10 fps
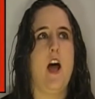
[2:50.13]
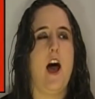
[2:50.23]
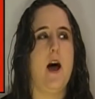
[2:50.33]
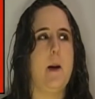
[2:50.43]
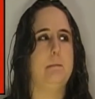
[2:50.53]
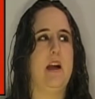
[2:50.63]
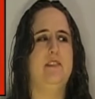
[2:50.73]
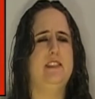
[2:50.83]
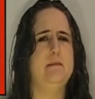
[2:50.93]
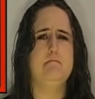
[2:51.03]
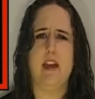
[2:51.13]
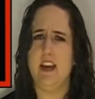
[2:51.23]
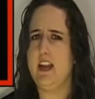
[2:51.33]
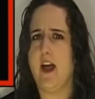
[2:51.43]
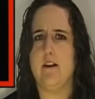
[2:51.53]
Um, I've seen
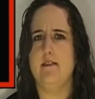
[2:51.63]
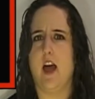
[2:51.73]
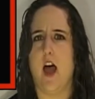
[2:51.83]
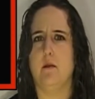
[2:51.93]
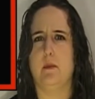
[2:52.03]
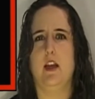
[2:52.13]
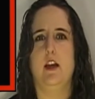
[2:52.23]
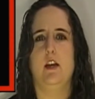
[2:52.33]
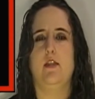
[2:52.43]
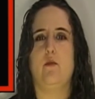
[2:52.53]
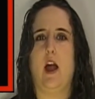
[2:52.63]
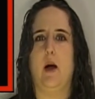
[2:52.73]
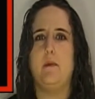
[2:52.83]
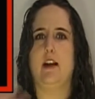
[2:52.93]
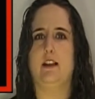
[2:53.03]
many of them
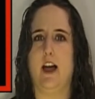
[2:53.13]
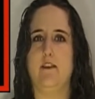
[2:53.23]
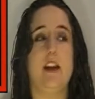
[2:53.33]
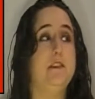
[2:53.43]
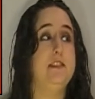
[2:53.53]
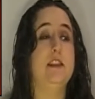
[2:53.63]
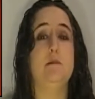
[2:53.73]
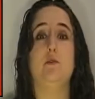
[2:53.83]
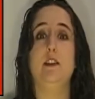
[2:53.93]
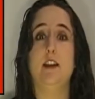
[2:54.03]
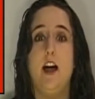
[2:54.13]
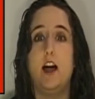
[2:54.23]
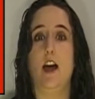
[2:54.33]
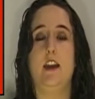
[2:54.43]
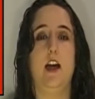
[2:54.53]
throughout my life, and I've seen them
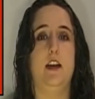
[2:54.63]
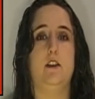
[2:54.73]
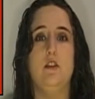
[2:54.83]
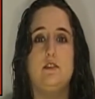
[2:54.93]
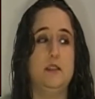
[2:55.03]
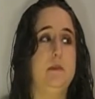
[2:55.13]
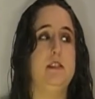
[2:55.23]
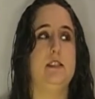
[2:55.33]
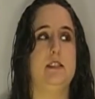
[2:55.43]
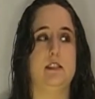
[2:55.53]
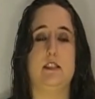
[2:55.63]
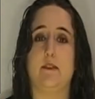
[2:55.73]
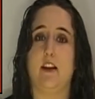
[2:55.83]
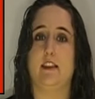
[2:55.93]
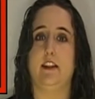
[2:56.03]
redone on Simpsons and stuff
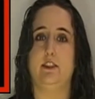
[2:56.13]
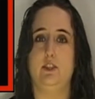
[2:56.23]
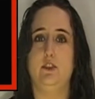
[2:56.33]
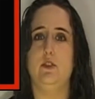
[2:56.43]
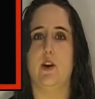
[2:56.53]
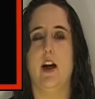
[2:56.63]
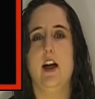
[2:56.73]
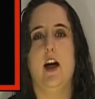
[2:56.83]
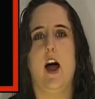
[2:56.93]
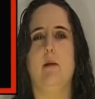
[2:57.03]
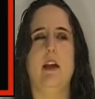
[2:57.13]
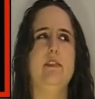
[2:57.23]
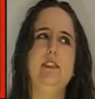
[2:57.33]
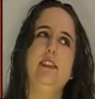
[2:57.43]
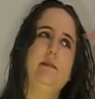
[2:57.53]
like that too. Um, I
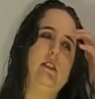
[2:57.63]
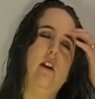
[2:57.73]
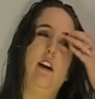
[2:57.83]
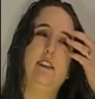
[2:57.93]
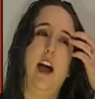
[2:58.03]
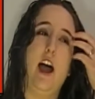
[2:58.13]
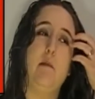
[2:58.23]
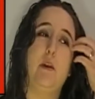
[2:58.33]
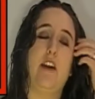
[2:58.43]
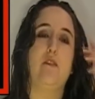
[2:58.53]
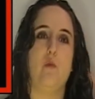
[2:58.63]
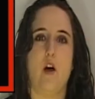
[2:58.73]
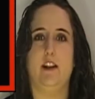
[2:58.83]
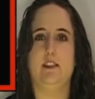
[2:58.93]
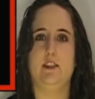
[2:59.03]
haven't seen them in a long time, but I've
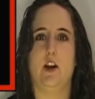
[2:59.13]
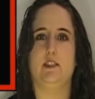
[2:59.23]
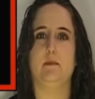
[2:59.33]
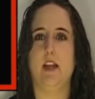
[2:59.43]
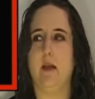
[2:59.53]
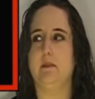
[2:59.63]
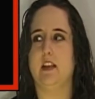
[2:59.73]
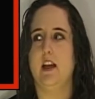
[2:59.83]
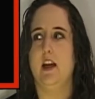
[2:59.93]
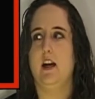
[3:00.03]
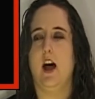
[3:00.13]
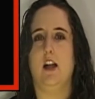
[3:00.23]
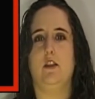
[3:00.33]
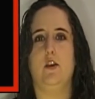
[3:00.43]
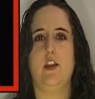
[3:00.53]
wanted to go. Sometimes uh,
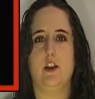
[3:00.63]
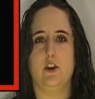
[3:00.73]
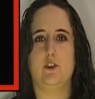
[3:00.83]
little theater